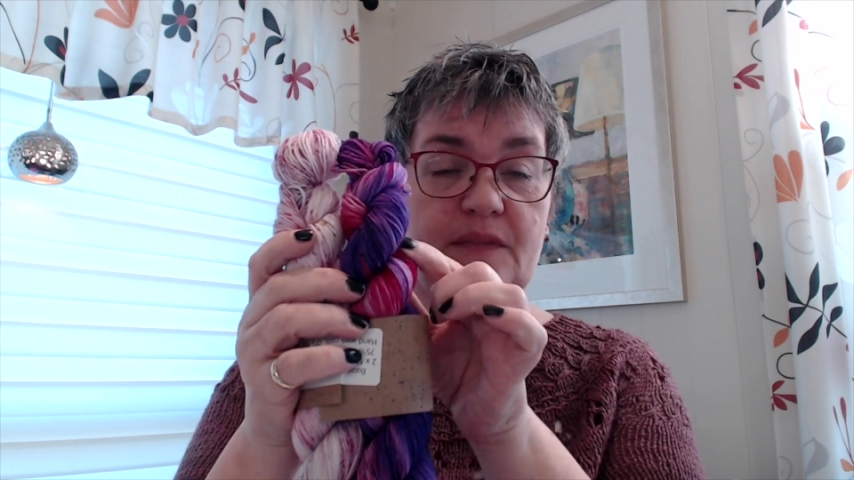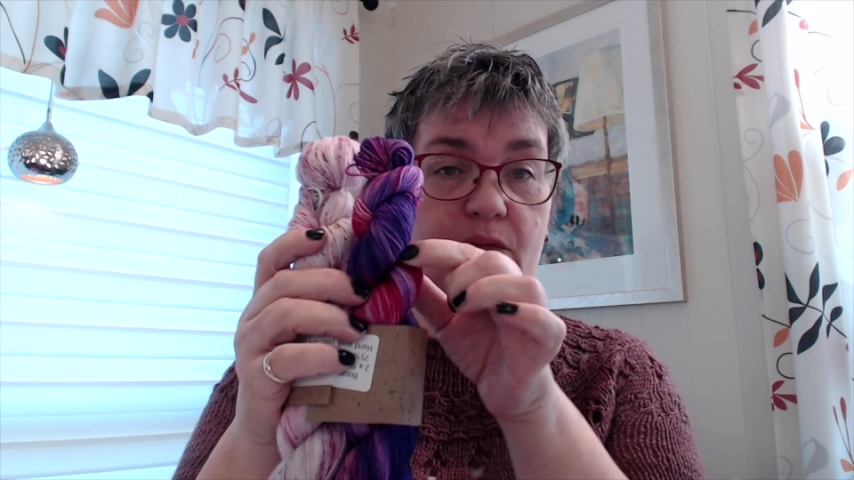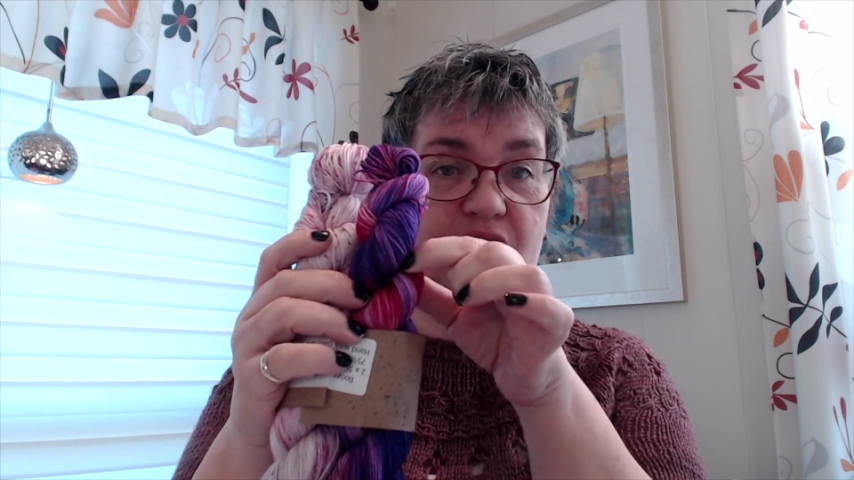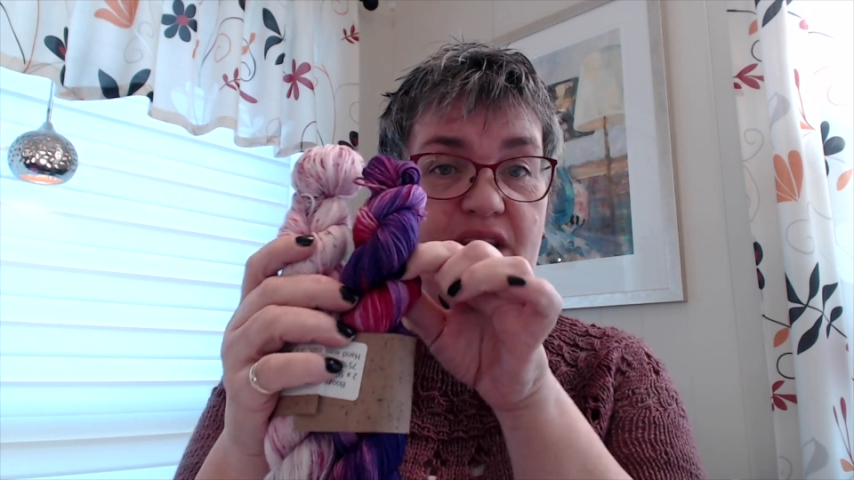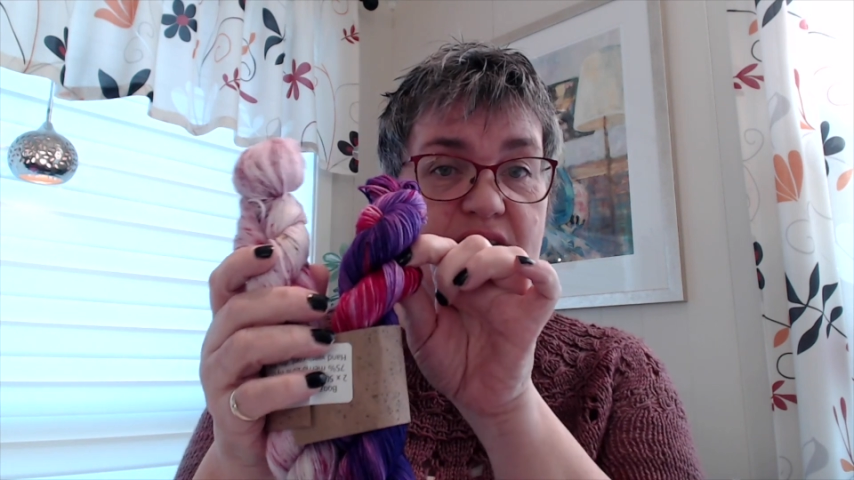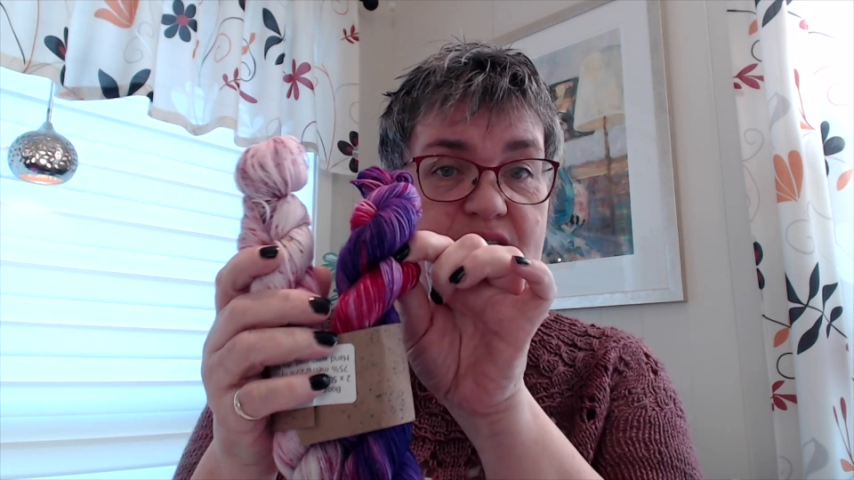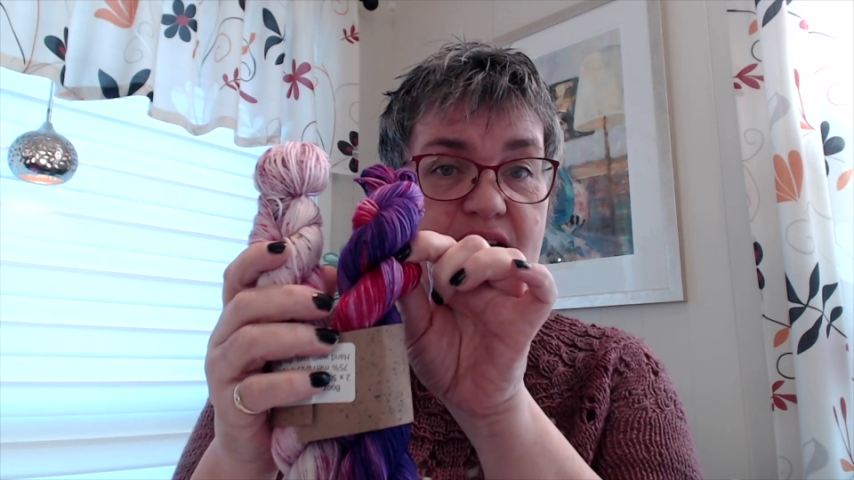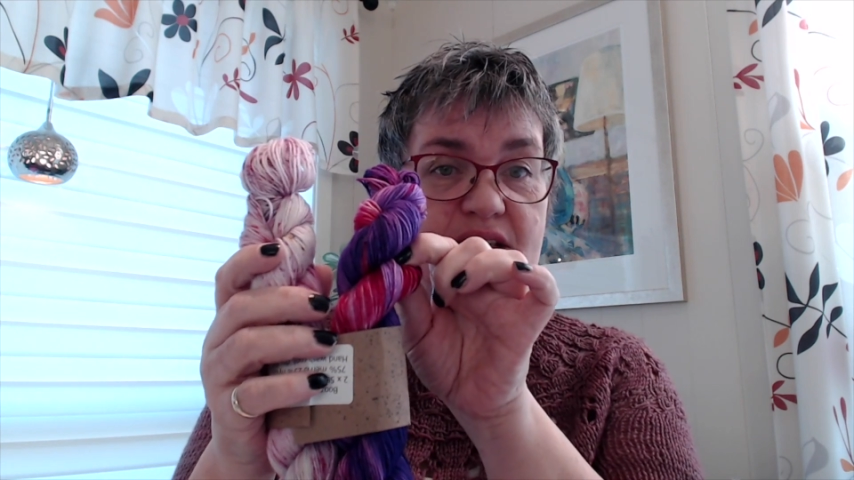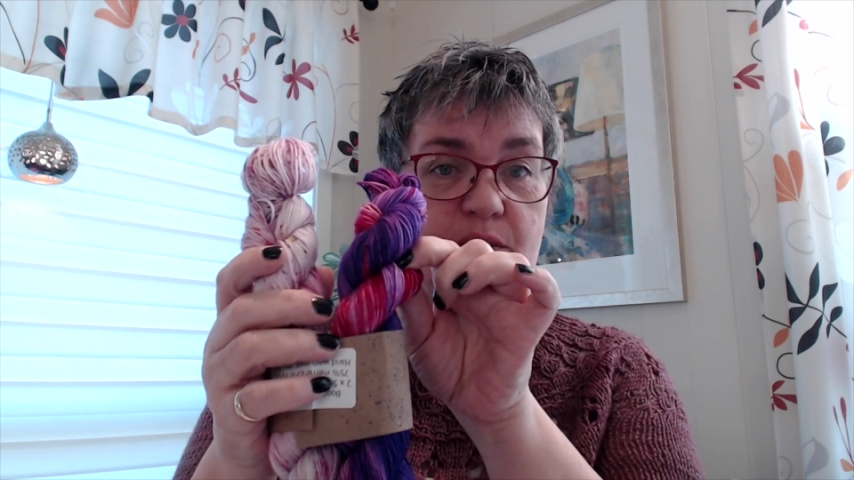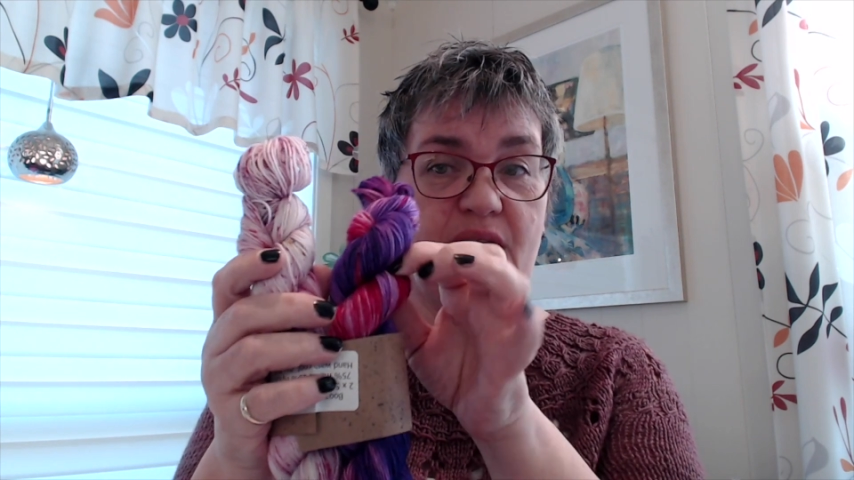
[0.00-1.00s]
with this
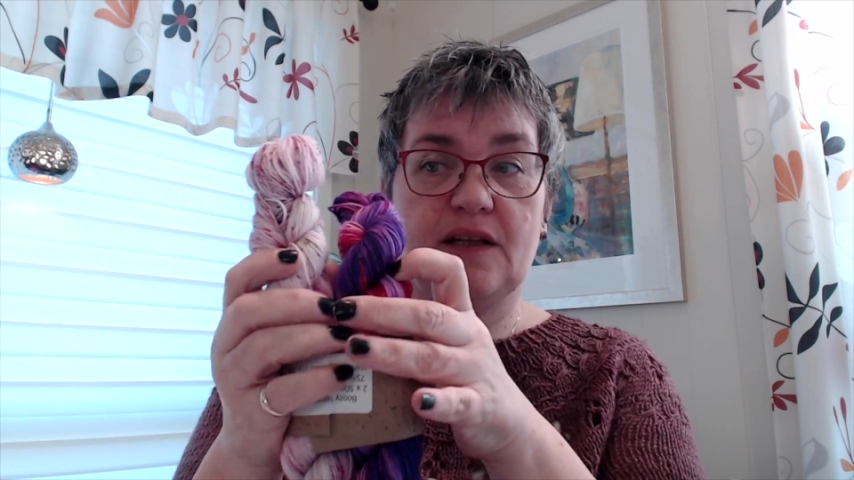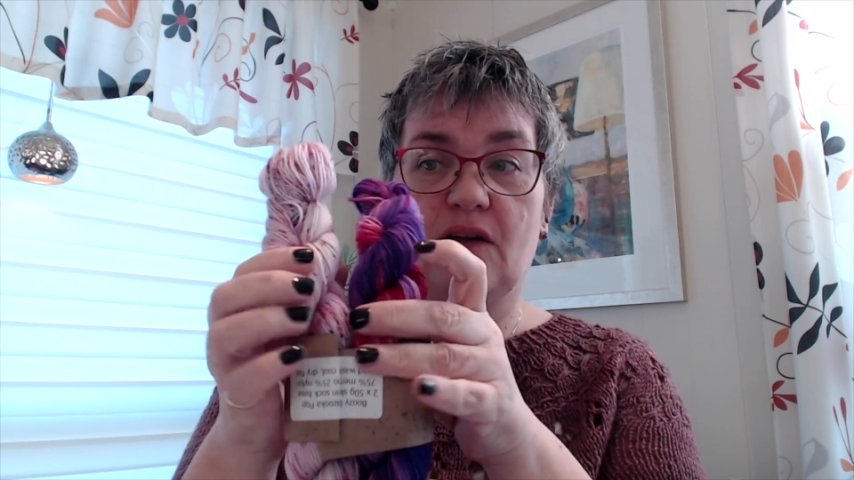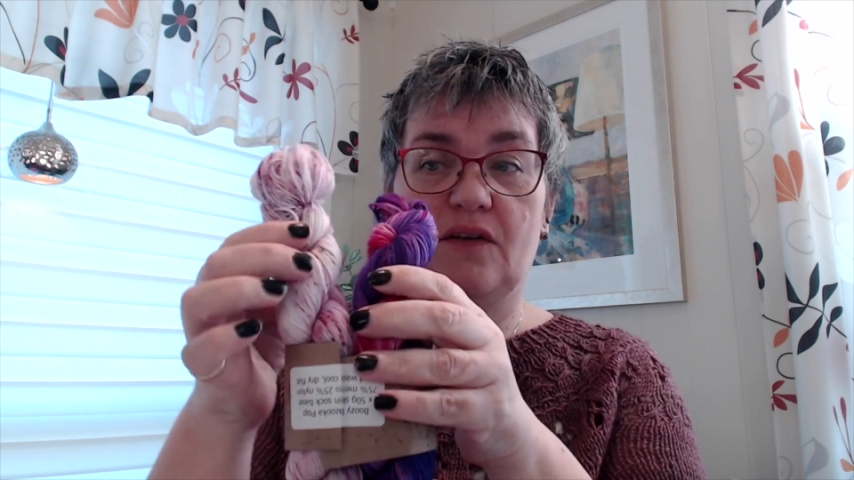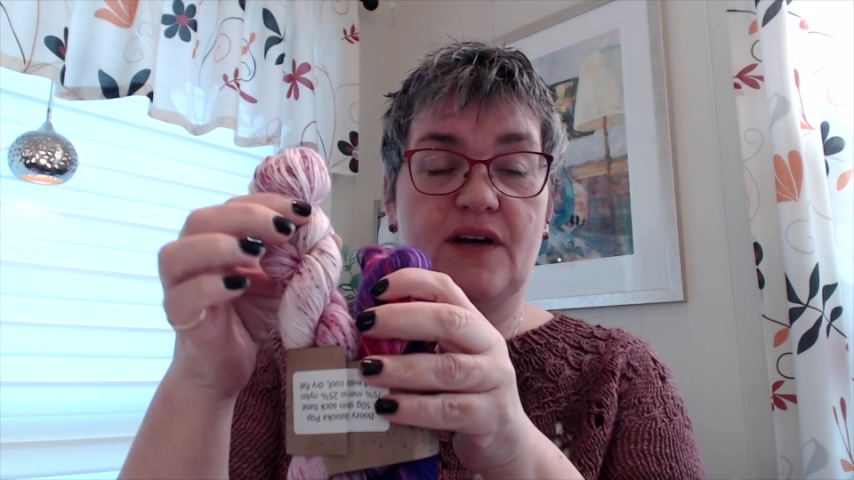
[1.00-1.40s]
as the main color